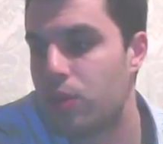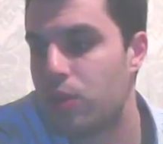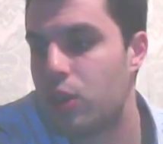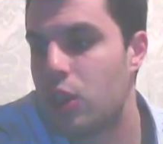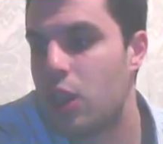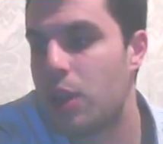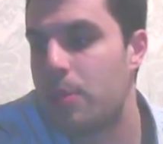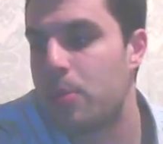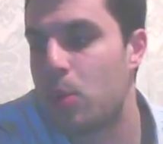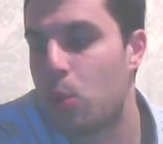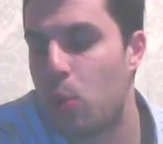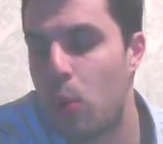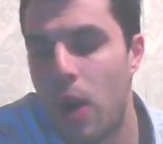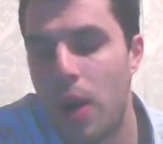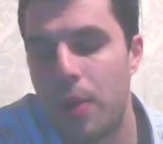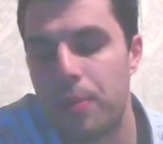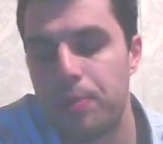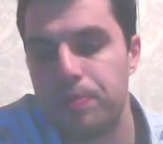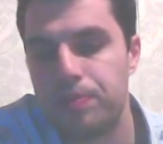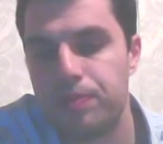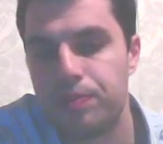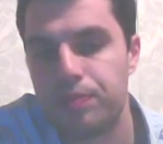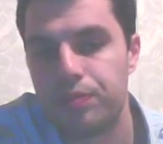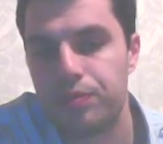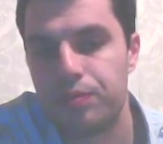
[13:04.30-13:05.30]
number
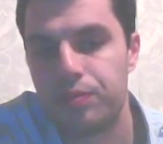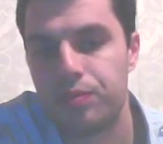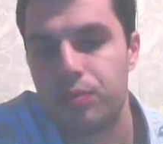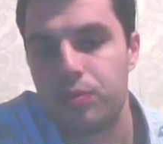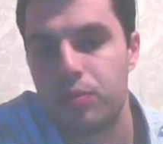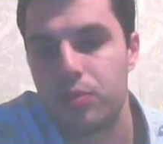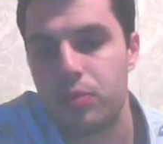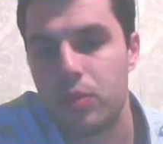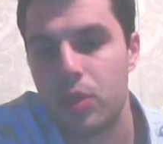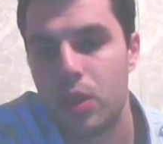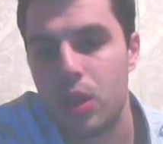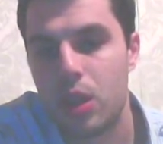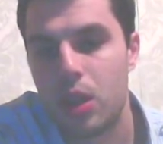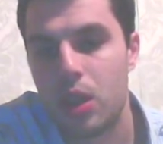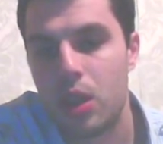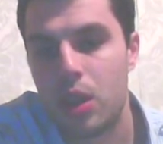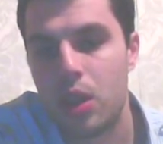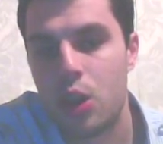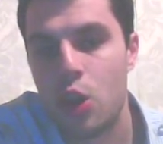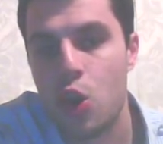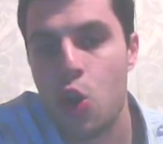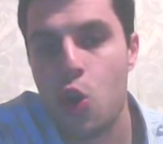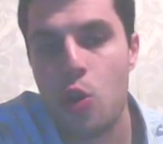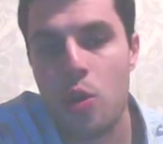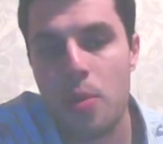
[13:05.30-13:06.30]
one,
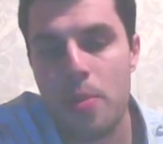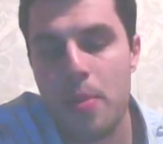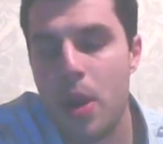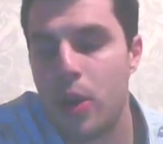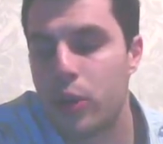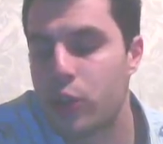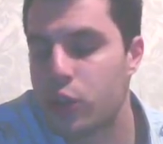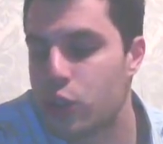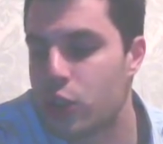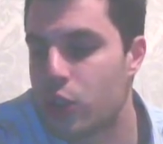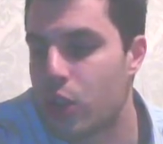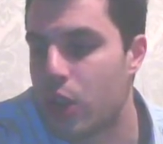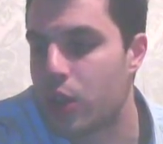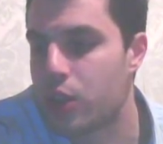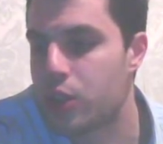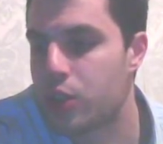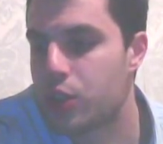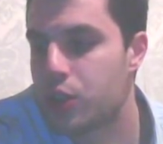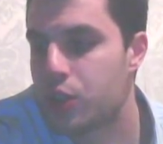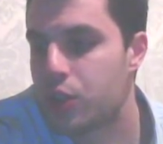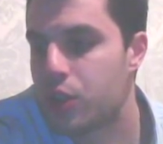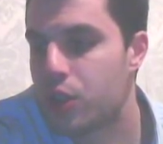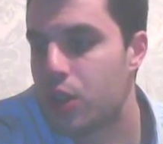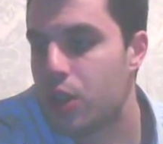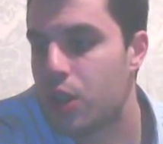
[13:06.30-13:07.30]
who amongst
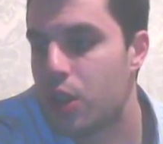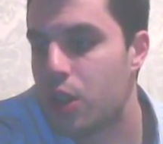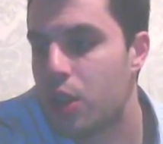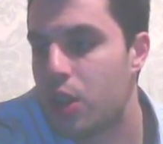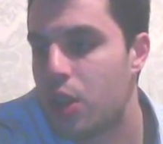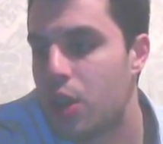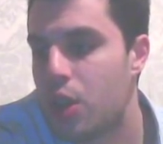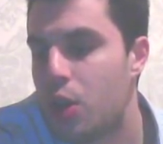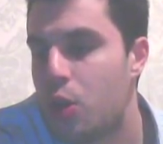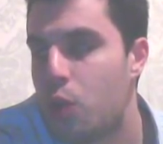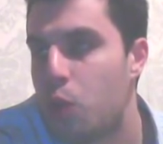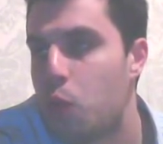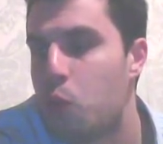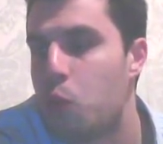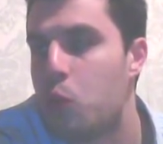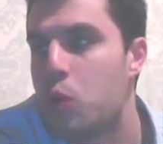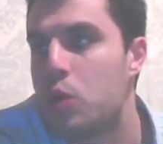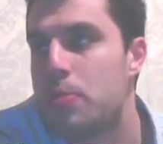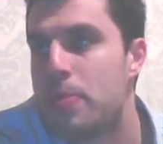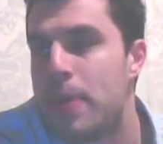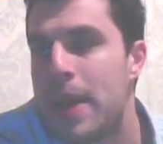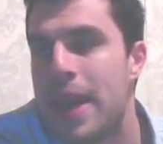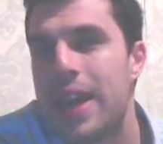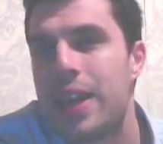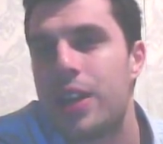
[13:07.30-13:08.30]
us
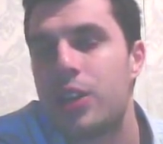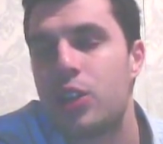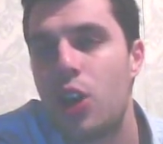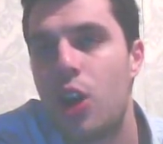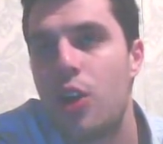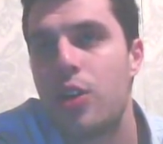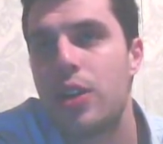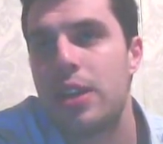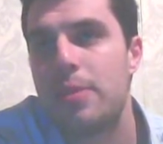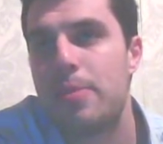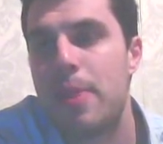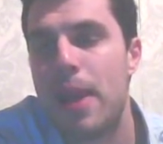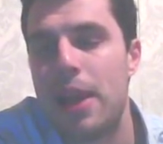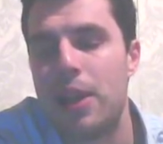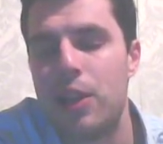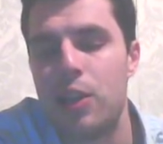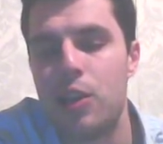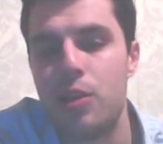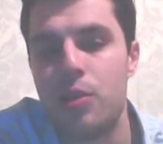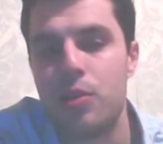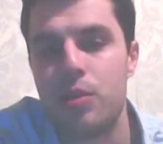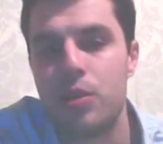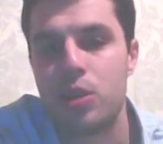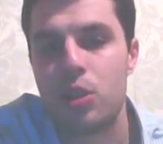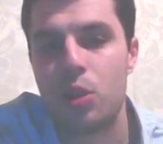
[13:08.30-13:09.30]
would pick Tony
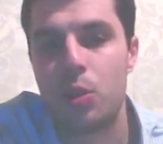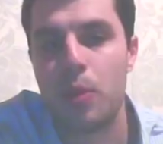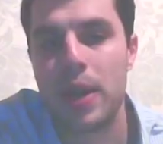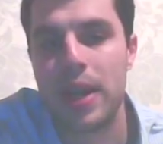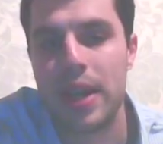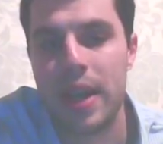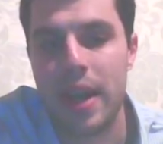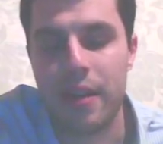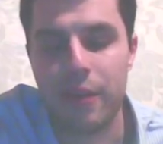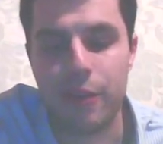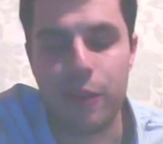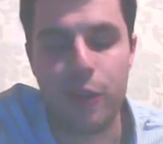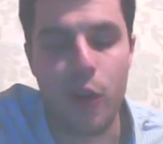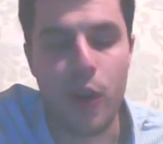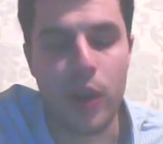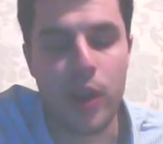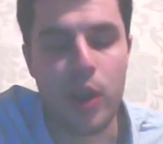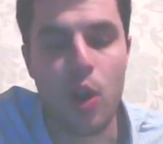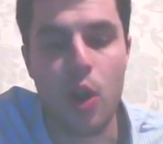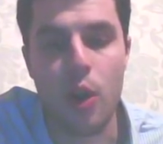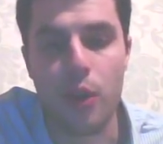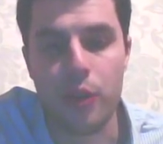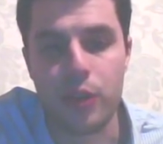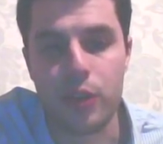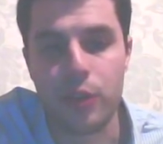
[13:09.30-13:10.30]
Bellew to win that fight
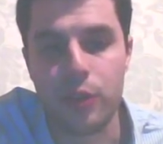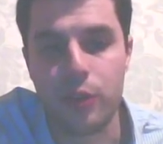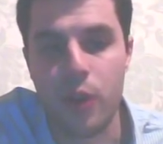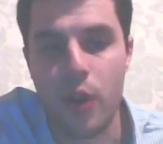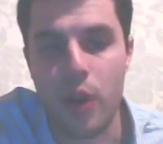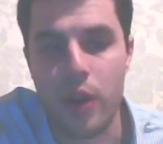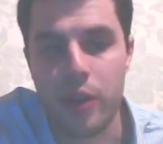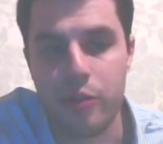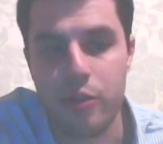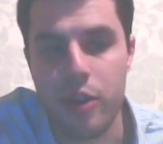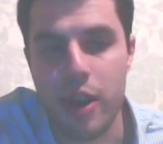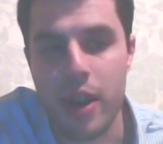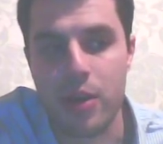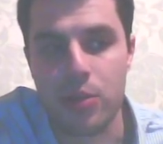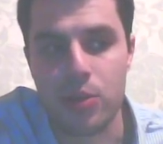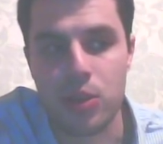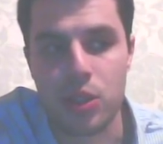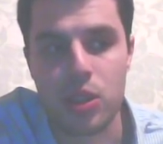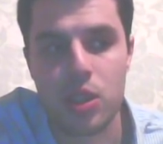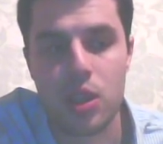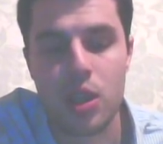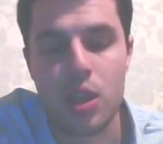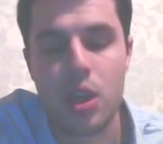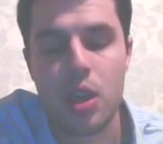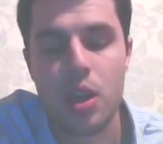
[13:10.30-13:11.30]
after 5
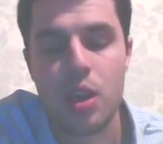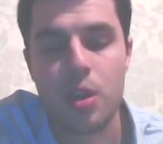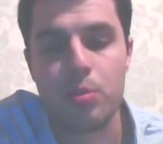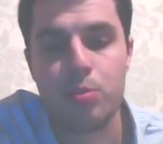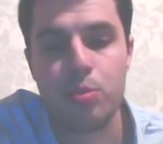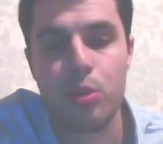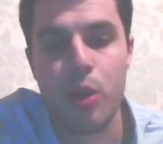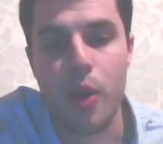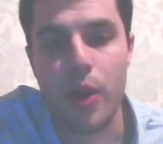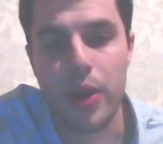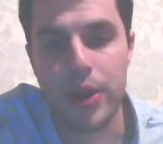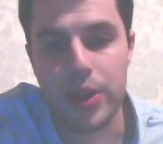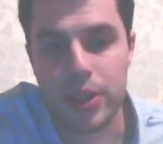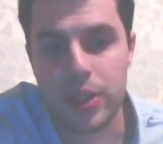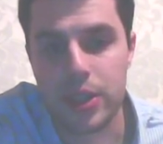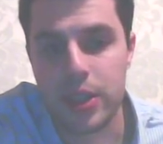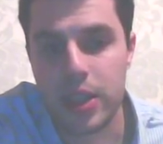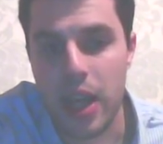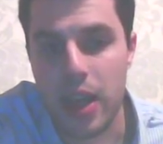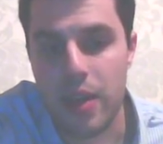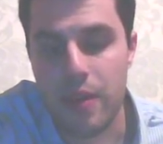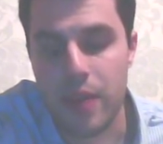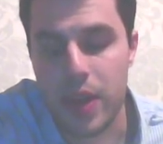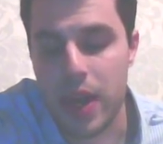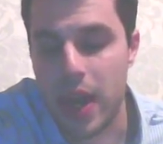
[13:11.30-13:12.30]
rounds prior to
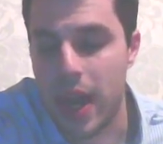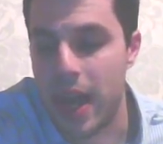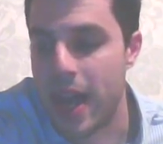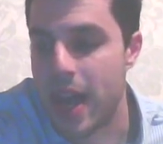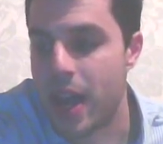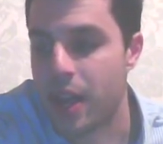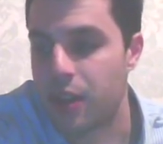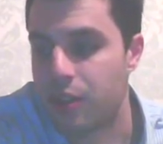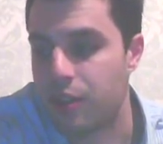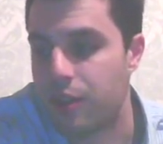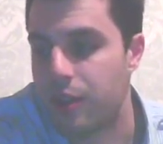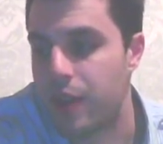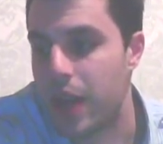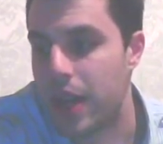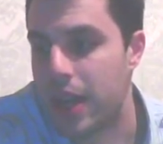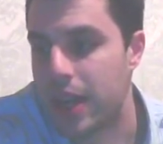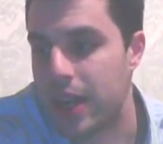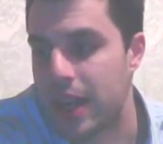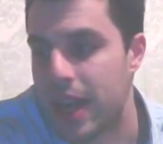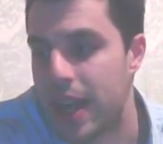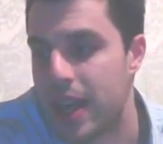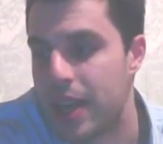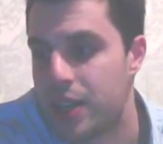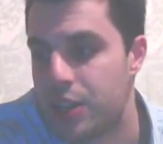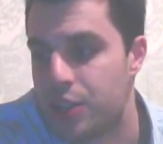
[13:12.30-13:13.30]
David Haye
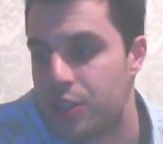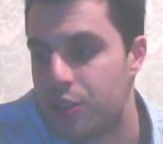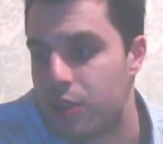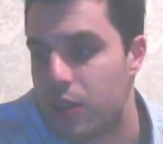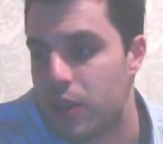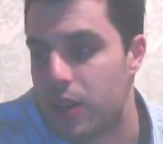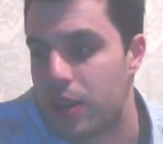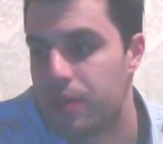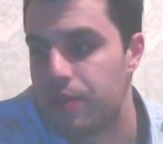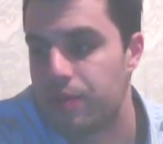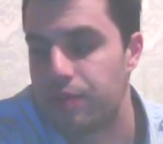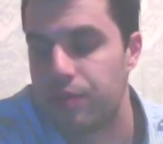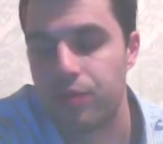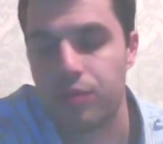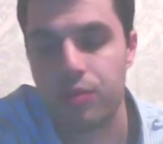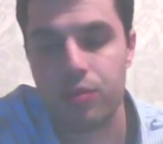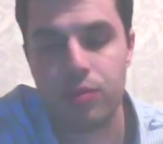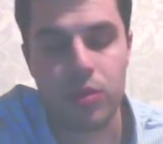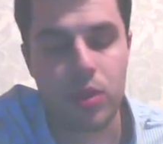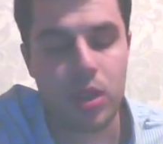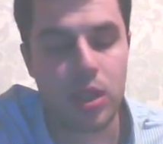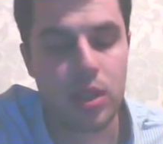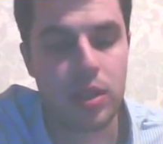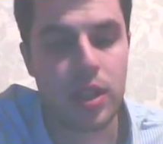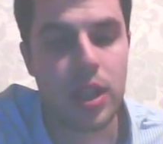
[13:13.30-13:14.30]
aggravating that injury?
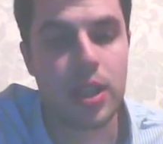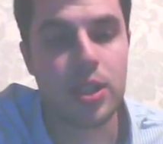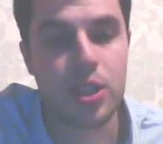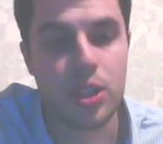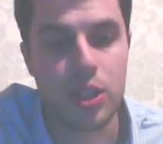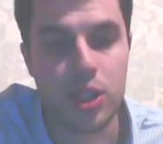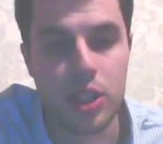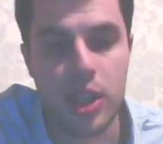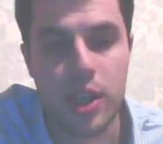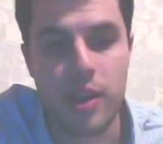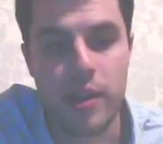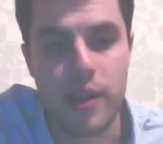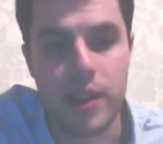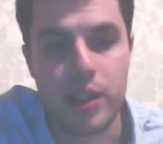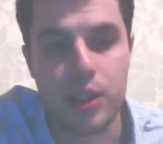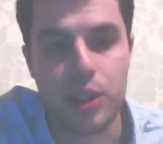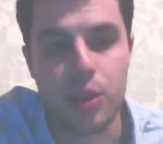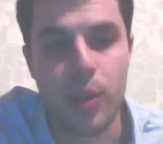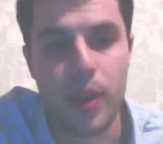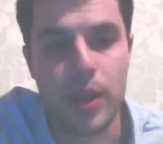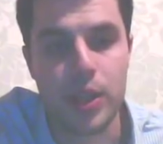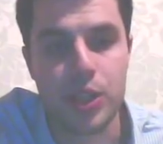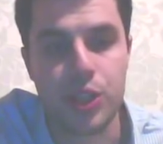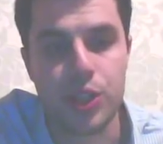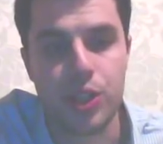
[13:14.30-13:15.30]
That's a serious
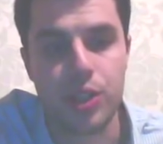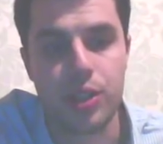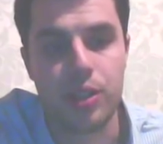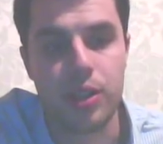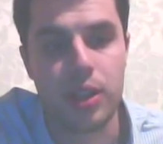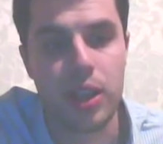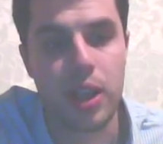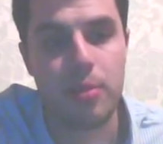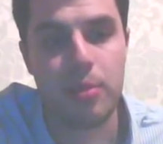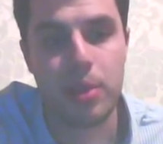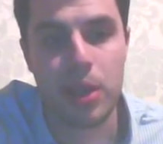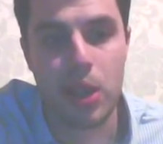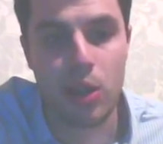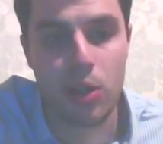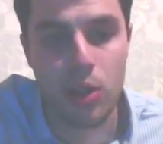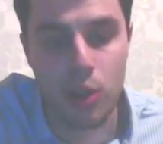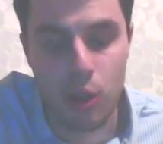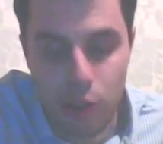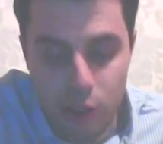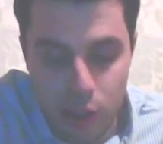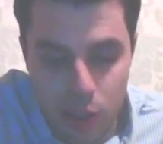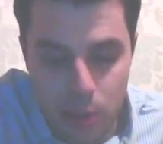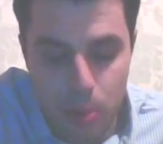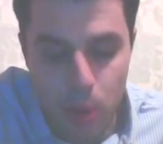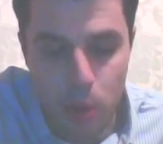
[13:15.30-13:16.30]
question. Let me know
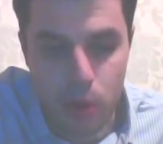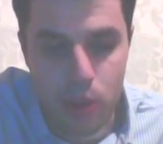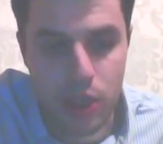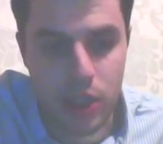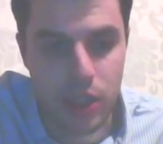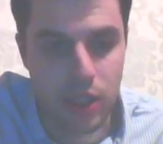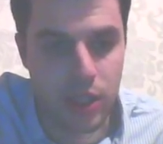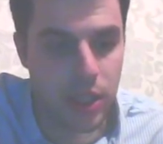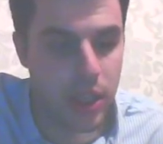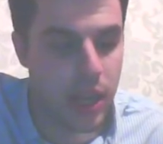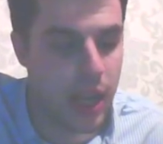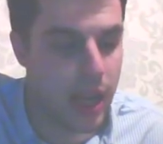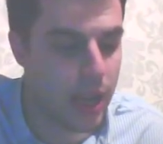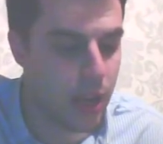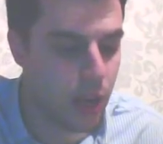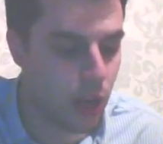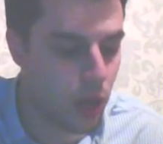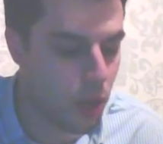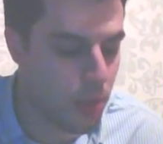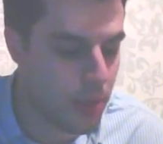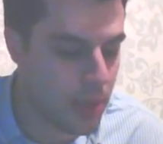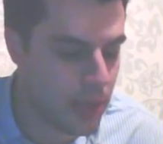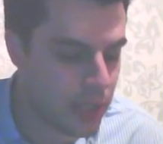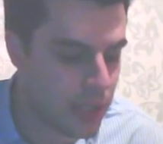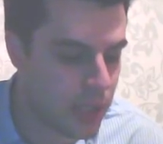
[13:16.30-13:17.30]
your responses to that in the
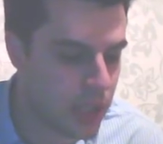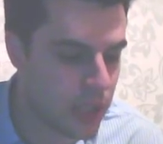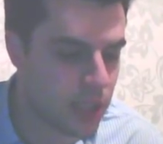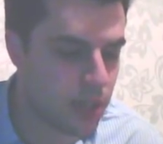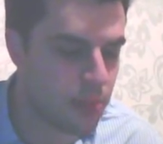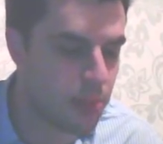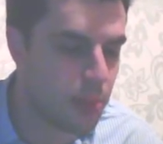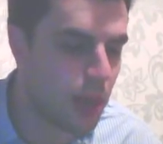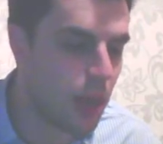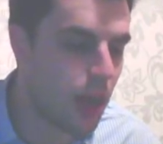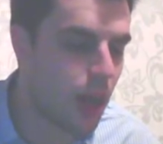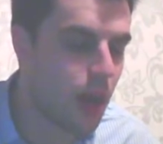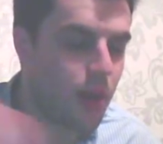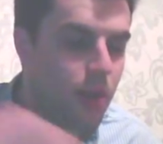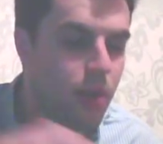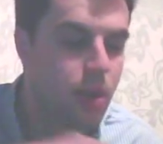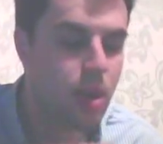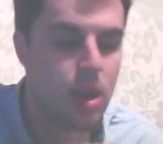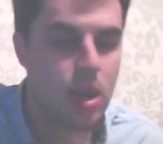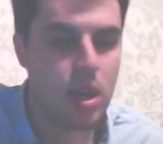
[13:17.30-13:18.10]
comments section below.